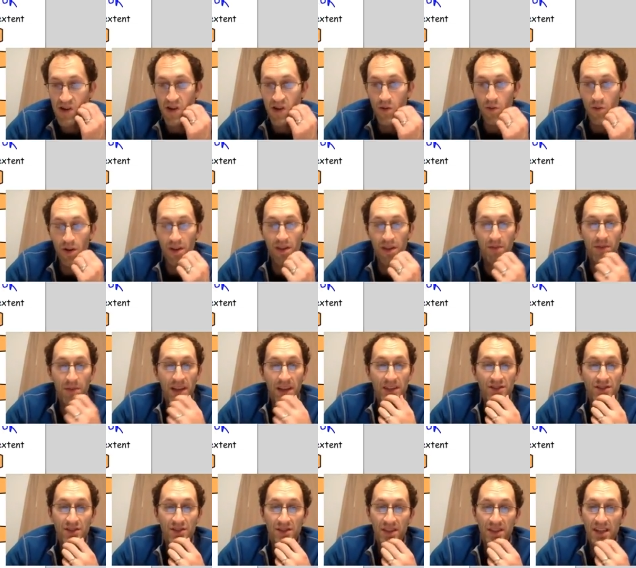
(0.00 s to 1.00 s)
One of the
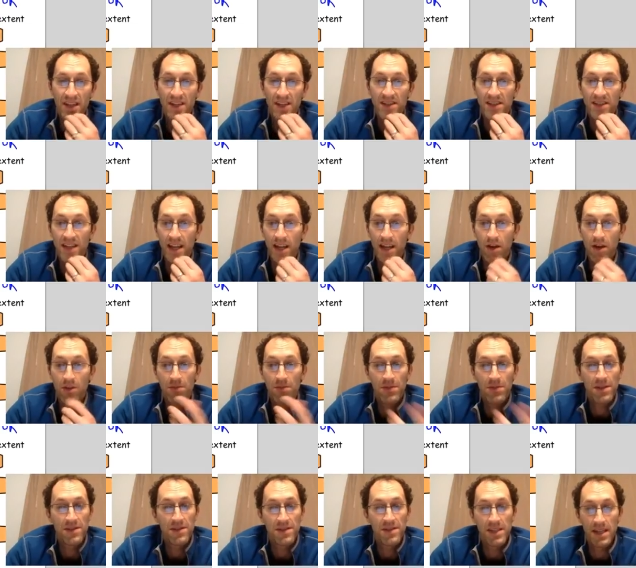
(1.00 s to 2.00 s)
major things that
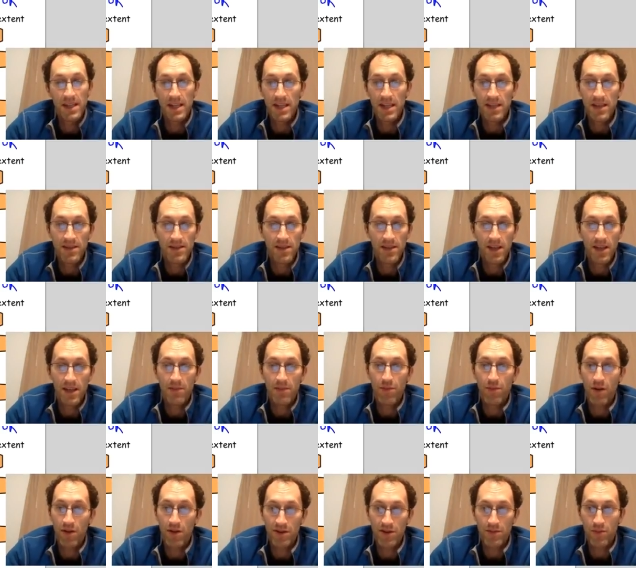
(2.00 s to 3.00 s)
helped cities like
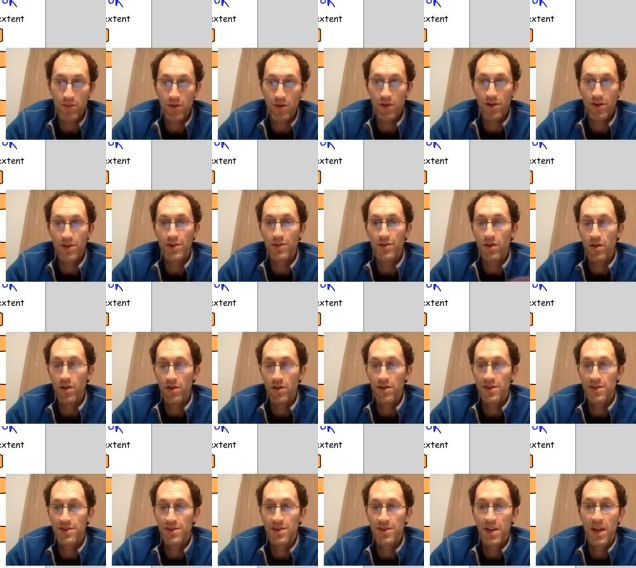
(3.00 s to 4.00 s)
Baltimore and New
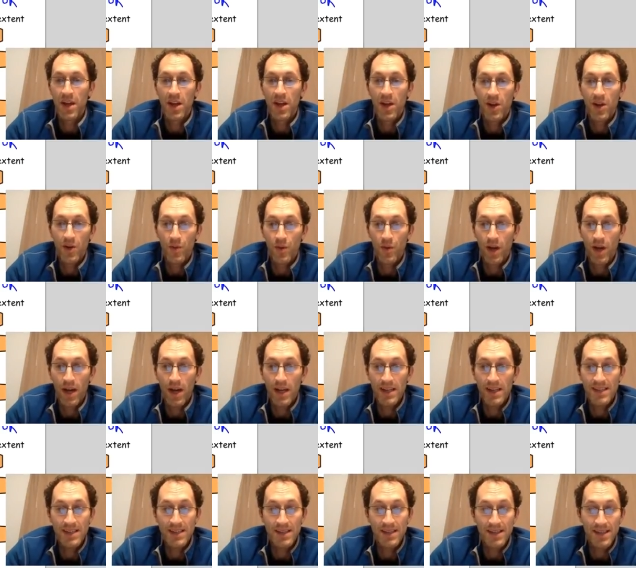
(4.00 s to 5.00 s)
Orleans
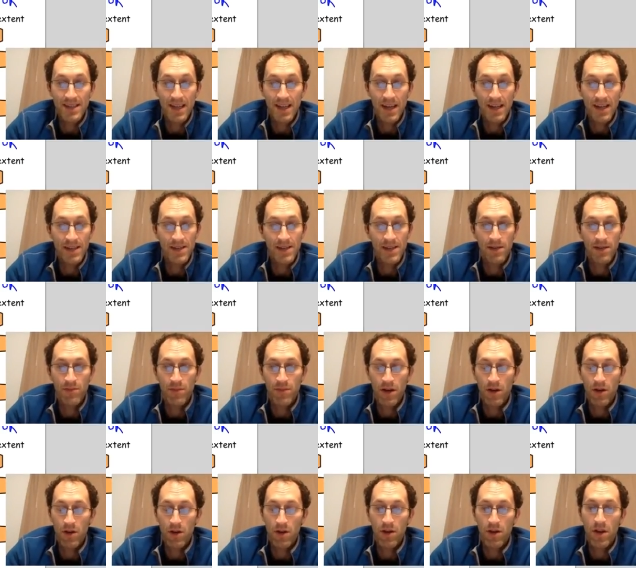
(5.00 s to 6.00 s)
rise in size and in
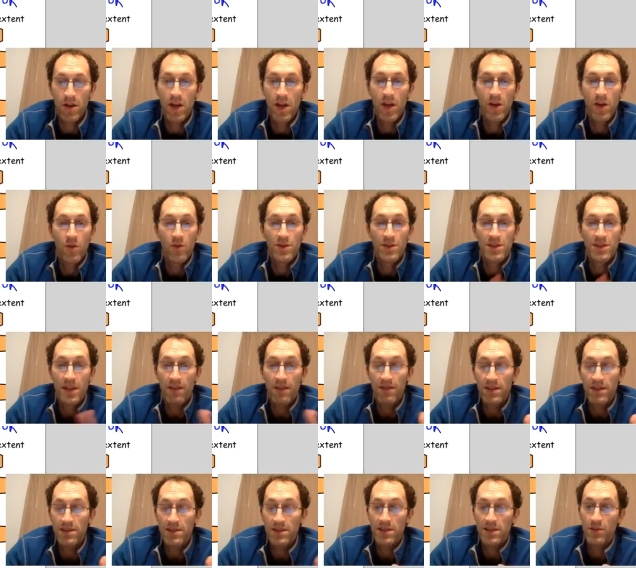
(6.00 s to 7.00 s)
power was
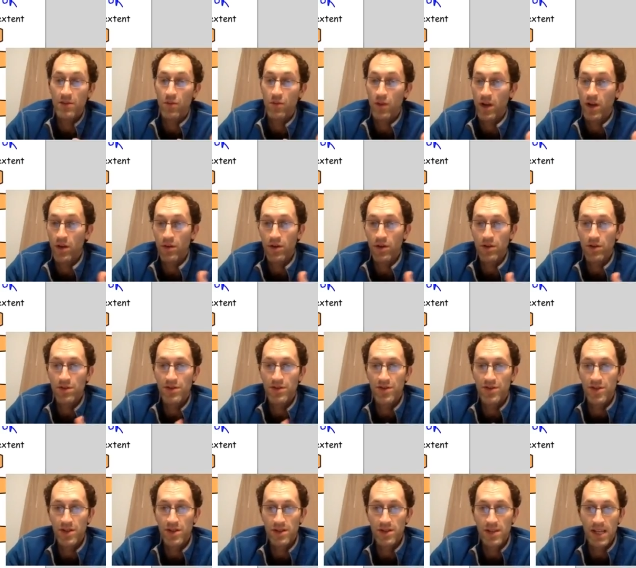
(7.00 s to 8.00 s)
obviously railroads,
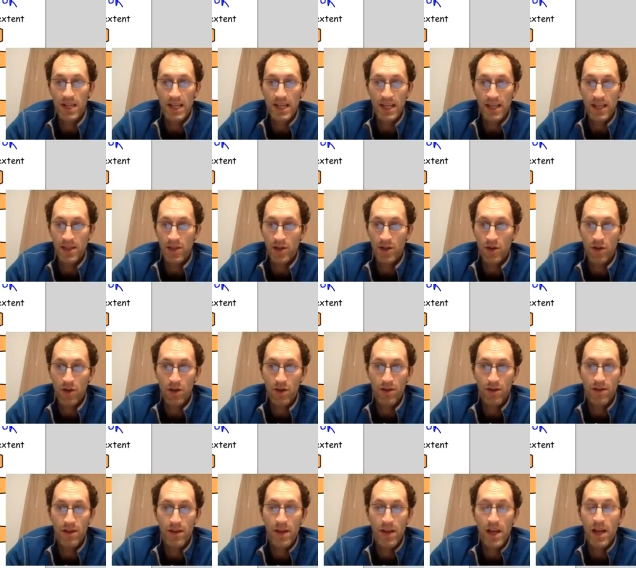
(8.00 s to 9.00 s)
just like in the
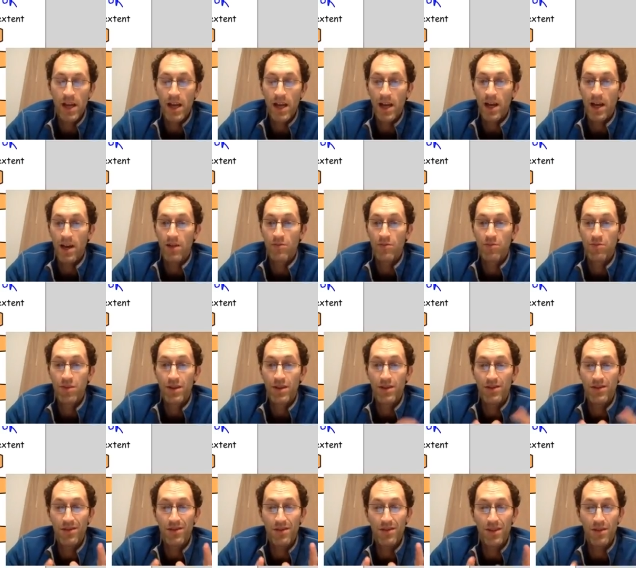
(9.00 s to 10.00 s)
North.
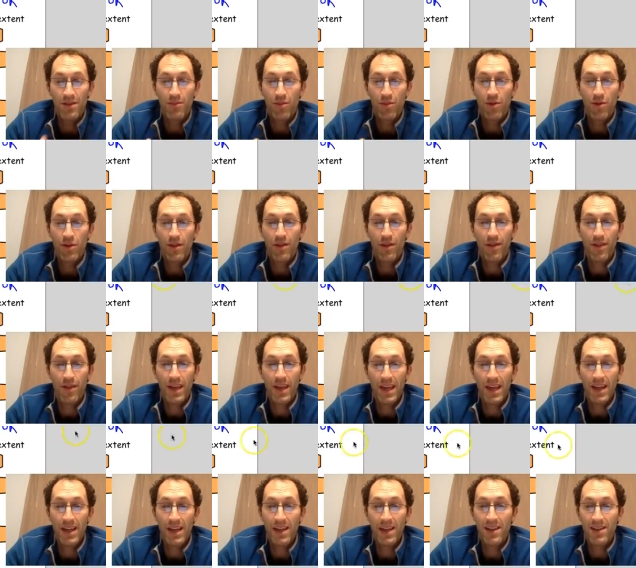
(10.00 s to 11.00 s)
But the important
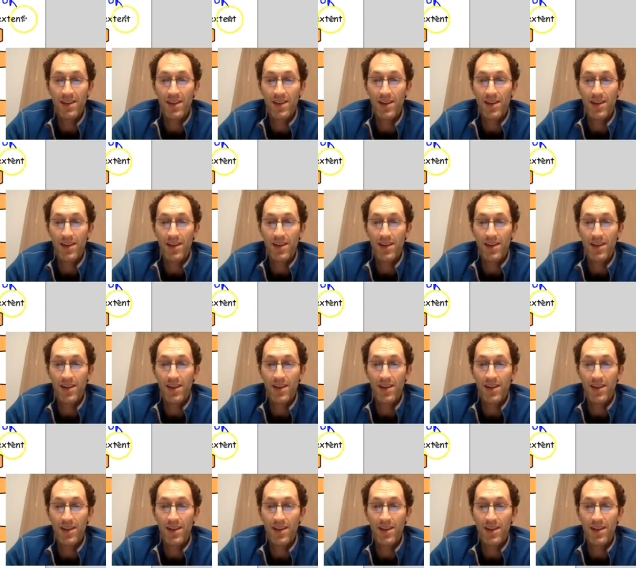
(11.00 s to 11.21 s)
thing to